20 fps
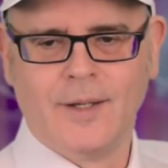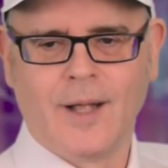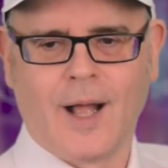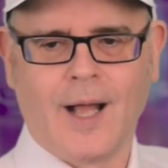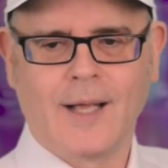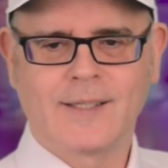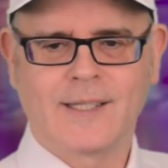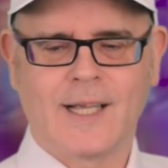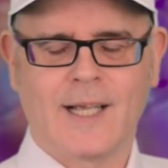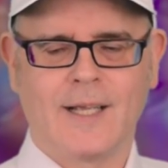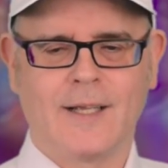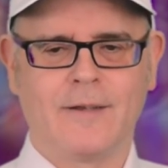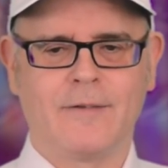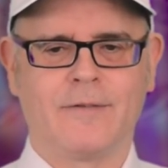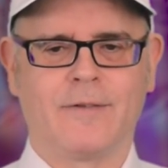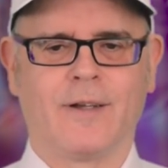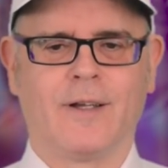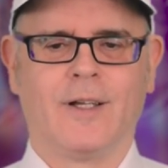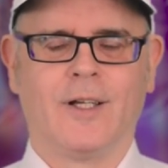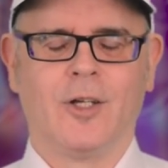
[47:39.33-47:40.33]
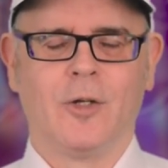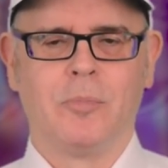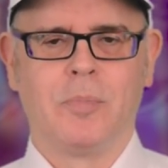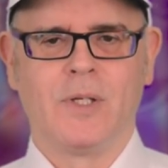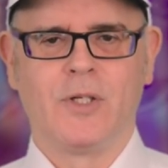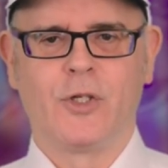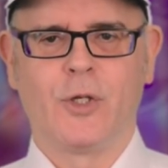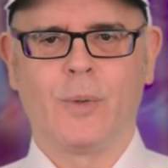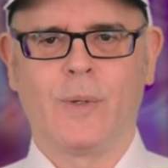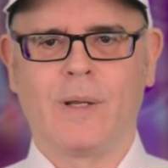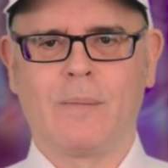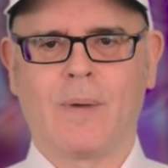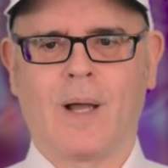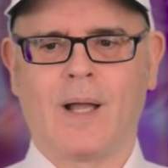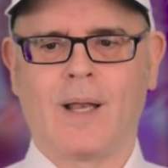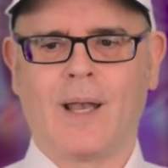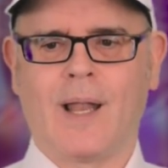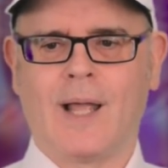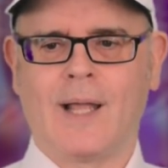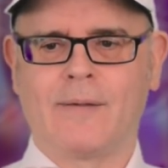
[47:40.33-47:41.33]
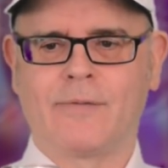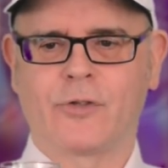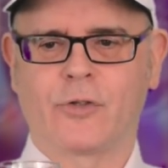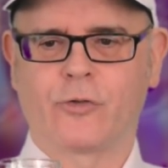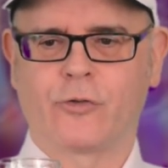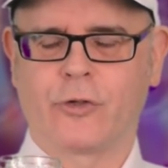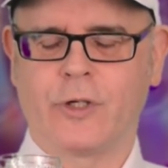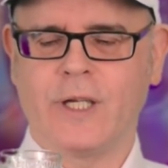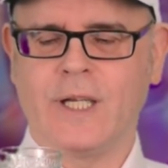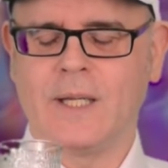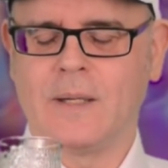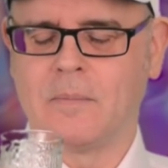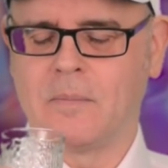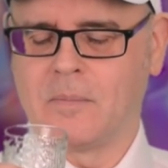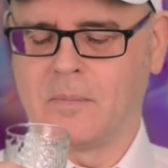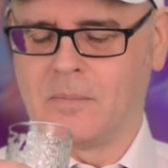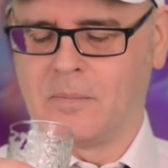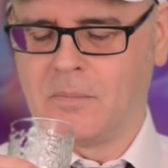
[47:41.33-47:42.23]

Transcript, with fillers: As I've been doing my live stream,